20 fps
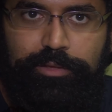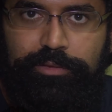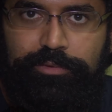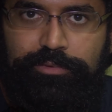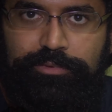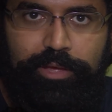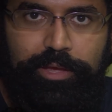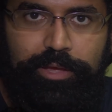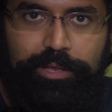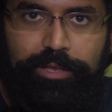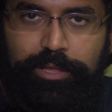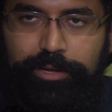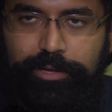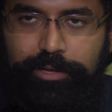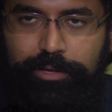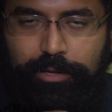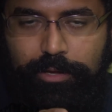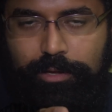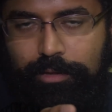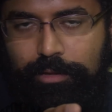say,
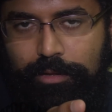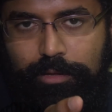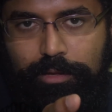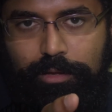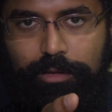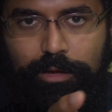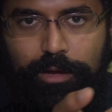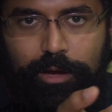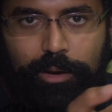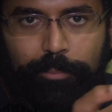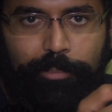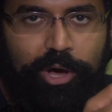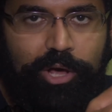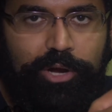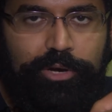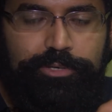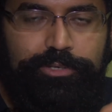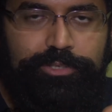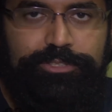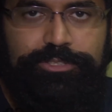like a
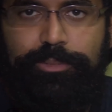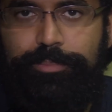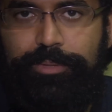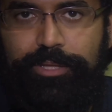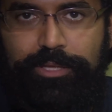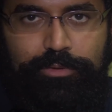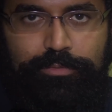monitor or something,